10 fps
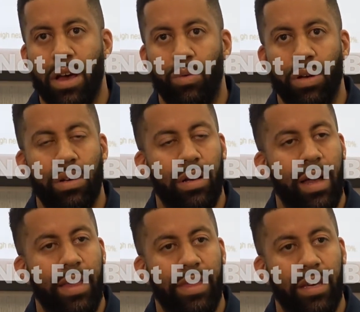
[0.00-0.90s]
Well,
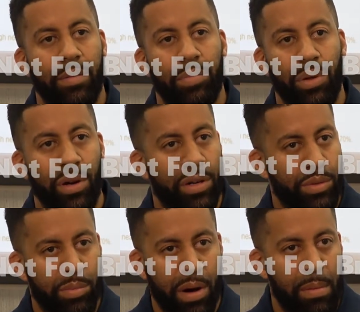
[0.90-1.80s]
I think
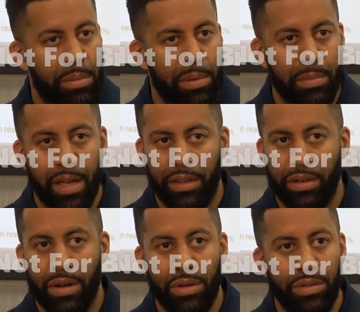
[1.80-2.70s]
employers will probably make
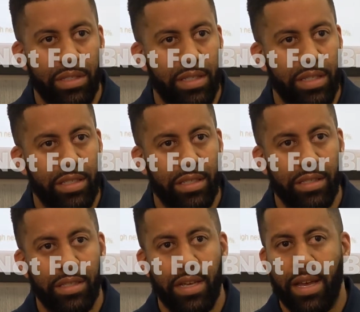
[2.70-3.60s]
their own
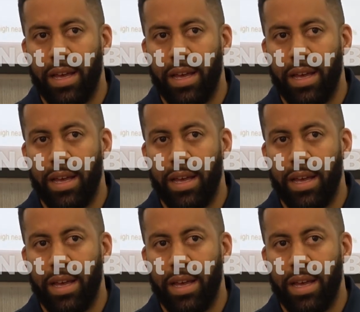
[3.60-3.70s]
decisions.